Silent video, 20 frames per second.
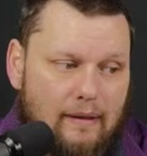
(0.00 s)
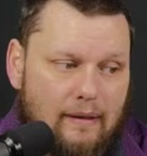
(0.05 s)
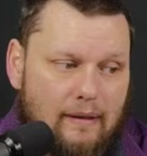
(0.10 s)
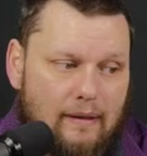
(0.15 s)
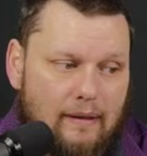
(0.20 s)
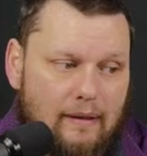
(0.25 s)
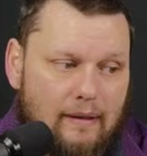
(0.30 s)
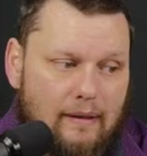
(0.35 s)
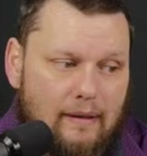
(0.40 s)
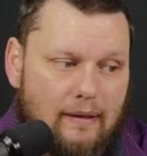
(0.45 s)

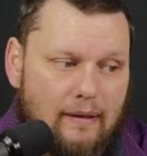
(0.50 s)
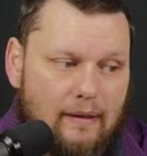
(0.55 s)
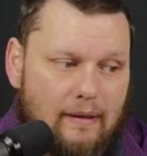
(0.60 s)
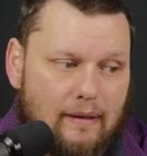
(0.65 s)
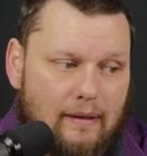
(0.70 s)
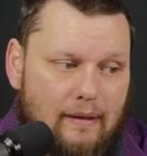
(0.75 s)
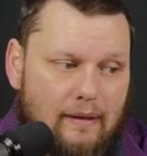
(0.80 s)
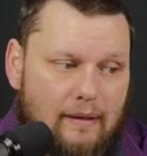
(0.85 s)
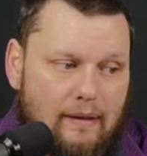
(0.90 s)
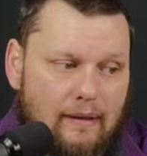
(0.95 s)
think
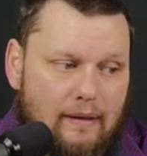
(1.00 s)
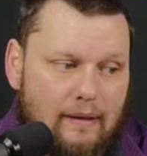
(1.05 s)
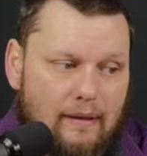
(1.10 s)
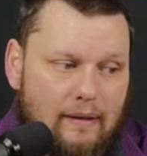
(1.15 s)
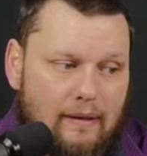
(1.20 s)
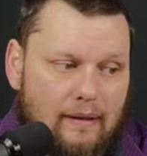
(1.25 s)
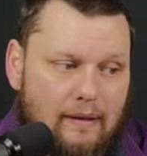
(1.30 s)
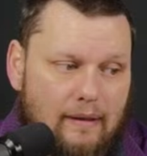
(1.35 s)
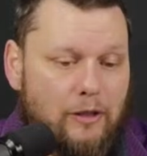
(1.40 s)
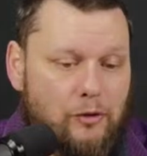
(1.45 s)

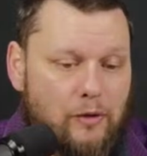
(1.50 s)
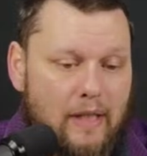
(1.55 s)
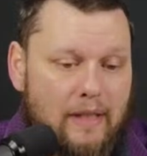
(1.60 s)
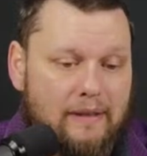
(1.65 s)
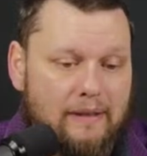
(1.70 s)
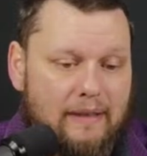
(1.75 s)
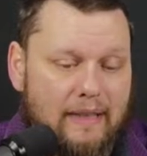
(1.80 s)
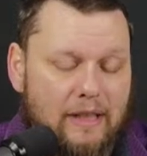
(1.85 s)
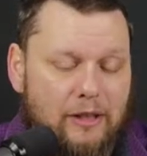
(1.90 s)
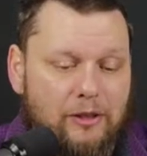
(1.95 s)
that
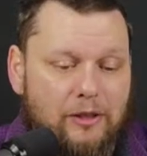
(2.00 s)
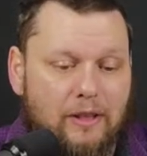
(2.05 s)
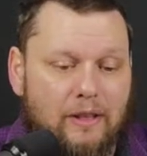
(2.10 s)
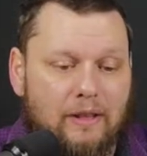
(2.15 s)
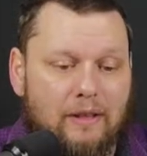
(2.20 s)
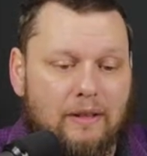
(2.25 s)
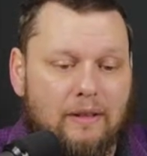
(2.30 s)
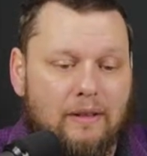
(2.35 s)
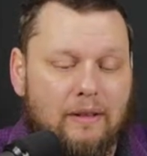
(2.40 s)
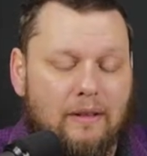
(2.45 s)

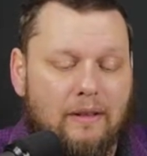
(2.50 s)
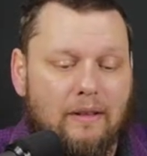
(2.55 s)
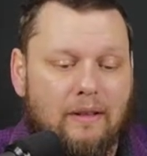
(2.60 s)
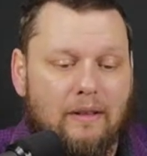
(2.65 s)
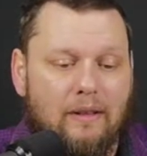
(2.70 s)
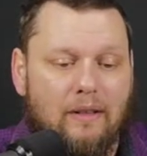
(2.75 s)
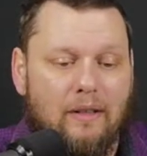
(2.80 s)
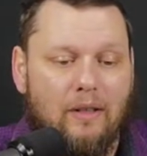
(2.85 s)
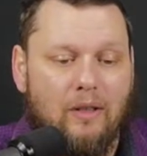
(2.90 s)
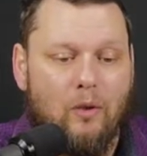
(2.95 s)
translation
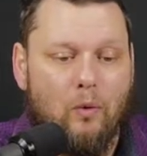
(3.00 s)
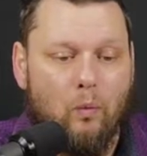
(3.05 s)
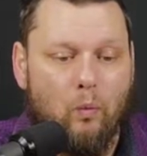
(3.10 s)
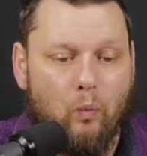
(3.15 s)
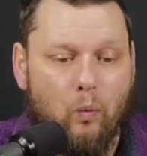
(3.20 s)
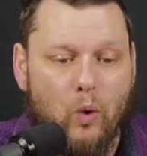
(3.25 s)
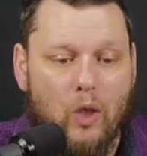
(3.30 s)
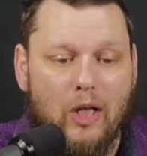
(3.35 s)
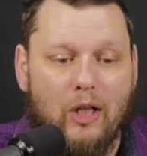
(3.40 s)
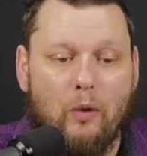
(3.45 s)

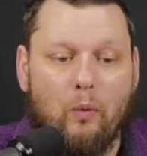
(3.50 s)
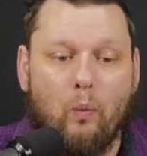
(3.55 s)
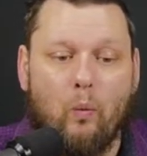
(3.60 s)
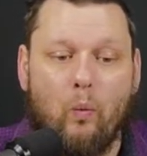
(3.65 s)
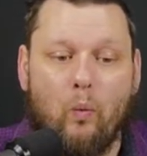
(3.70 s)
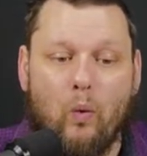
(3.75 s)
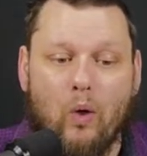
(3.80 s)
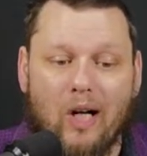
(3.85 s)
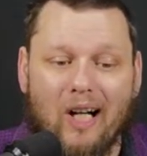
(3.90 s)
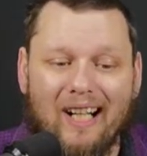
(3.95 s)
would
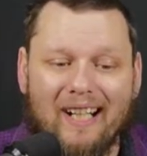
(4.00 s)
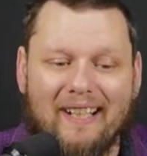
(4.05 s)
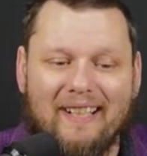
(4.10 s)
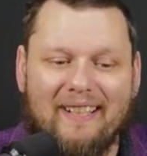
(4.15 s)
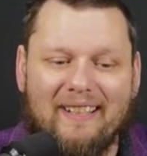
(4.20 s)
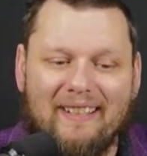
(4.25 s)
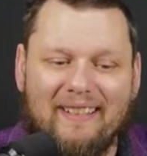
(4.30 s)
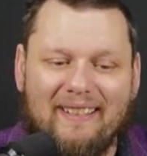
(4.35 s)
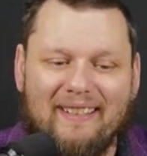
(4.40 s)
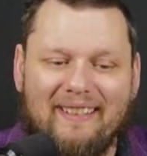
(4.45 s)

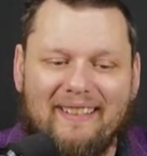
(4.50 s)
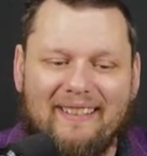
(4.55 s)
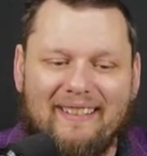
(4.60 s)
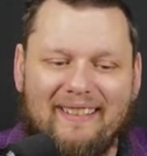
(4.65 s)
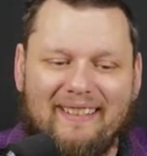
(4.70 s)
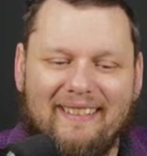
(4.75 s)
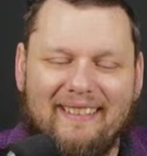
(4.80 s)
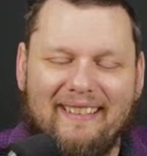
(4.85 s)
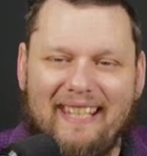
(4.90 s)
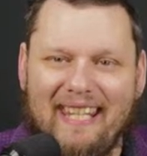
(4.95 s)
work
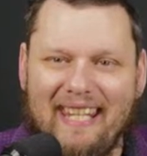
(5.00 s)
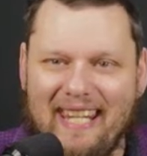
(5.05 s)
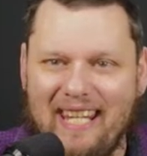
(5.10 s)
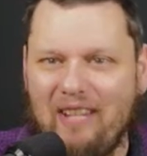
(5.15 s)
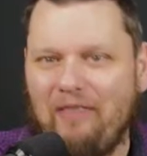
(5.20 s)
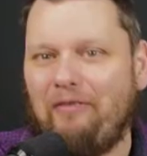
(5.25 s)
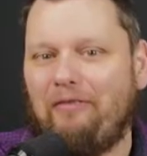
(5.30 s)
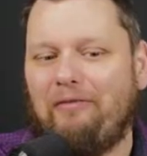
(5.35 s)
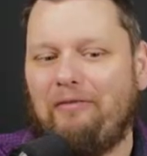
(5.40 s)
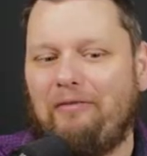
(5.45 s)

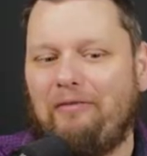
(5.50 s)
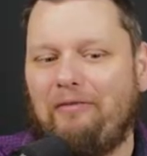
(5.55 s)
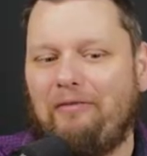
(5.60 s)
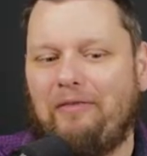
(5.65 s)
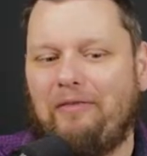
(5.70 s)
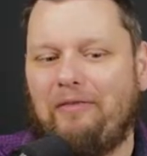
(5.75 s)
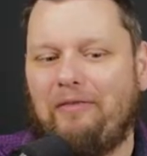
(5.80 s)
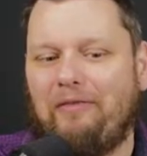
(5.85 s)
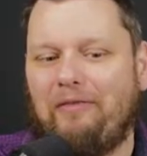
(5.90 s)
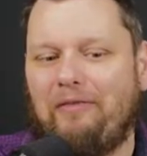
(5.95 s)
if the New
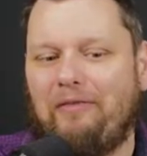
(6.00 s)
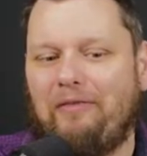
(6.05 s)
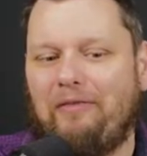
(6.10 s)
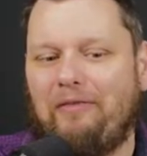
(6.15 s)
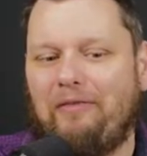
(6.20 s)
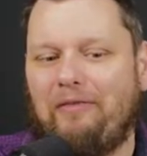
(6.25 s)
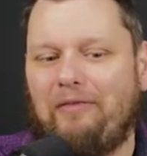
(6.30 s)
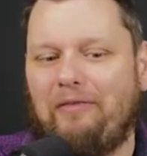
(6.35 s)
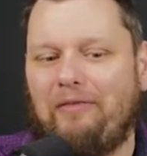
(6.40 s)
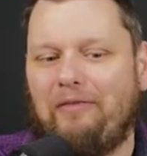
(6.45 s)
Testament
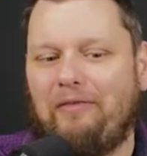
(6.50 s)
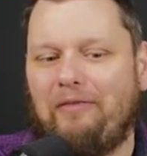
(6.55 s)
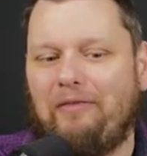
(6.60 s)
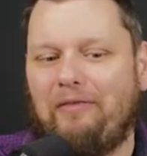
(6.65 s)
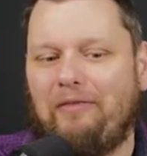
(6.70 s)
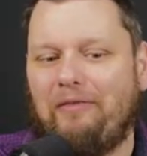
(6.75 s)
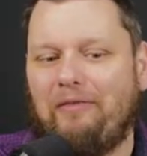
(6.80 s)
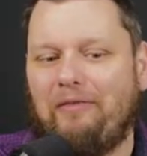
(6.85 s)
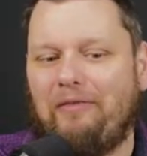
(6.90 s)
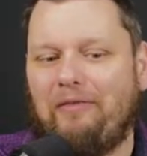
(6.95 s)

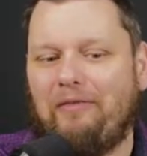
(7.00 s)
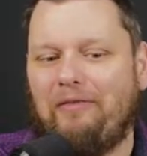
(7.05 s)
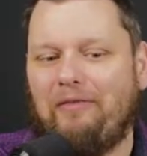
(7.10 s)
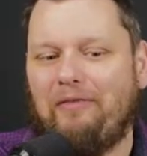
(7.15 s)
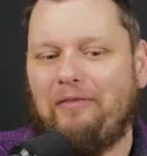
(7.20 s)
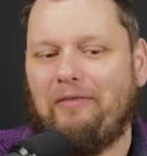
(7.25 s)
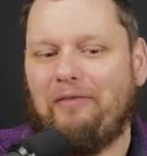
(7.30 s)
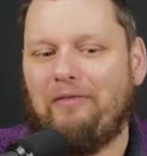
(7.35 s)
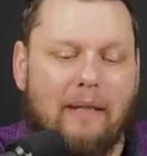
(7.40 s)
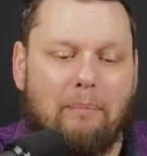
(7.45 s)
writers
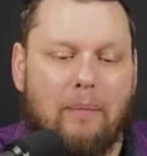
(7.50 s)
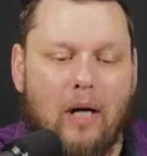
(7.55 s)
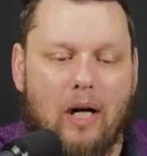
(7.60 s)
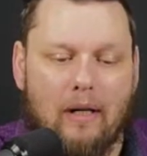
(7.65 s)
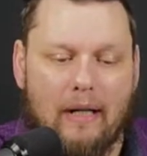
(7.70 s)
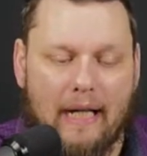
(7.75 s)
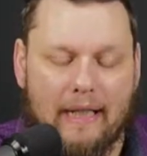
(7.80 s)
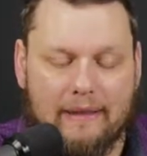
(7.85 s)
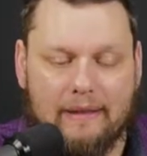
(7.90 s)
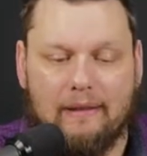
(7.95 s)
had that par
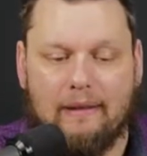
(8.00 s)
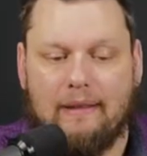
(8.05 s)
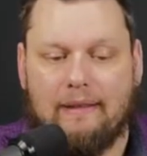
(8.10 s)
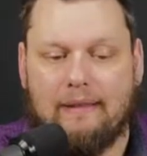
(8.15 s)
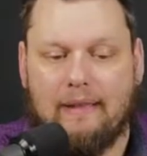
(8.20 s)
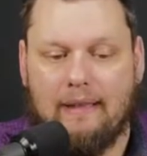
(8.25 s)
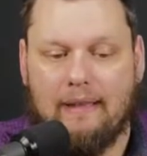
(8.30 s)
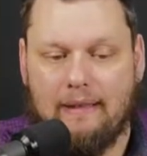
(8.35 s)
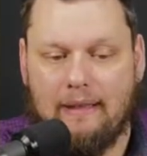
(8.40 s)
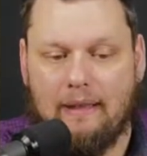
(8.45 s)
excellence
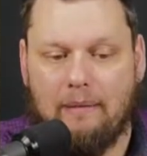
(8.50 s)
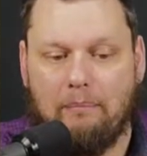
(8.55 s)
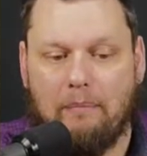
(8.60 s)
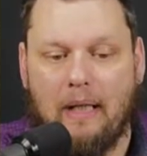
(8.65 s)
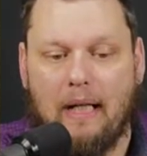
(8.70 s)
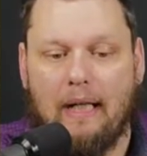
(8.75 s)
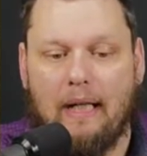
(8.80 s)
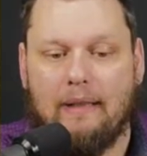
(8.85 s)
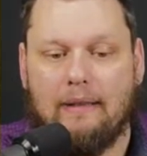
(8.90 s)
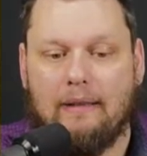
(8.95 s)
idea in
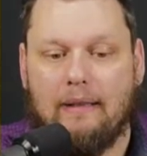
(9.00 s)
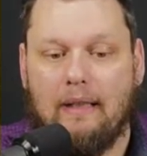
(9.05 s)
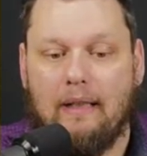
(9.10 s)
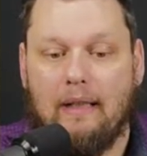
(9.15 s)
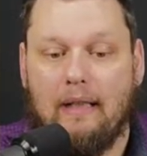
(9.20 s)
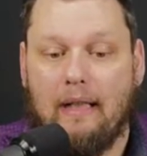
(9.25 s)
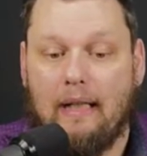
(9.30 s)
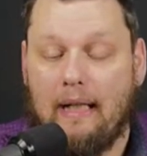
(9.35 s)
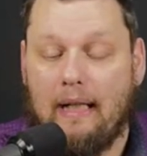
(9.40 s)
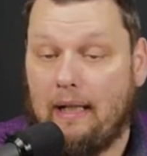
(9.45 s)
mind.
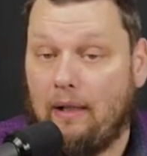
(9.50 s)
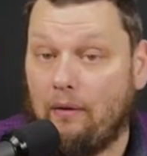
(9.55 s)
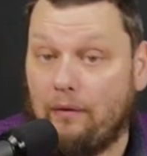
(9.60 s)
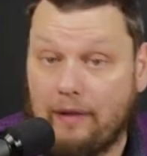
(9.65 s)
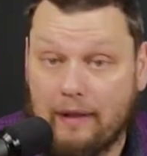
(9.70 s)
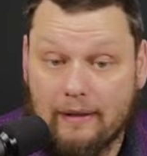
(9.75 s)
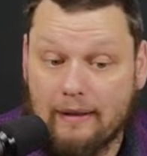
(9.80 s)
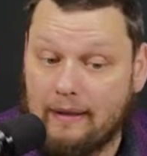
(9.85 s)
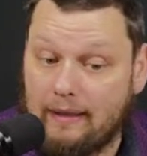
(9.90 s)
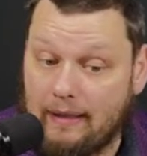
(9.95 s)
And I don't
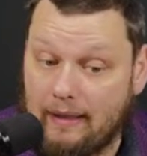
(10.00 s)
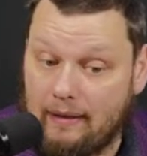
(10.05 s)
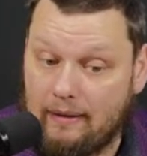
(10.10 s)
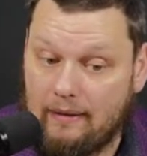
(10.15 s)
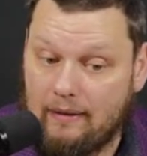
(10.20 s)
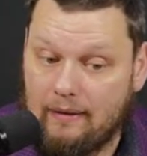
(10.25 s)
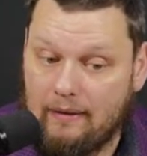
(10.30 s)
think they did.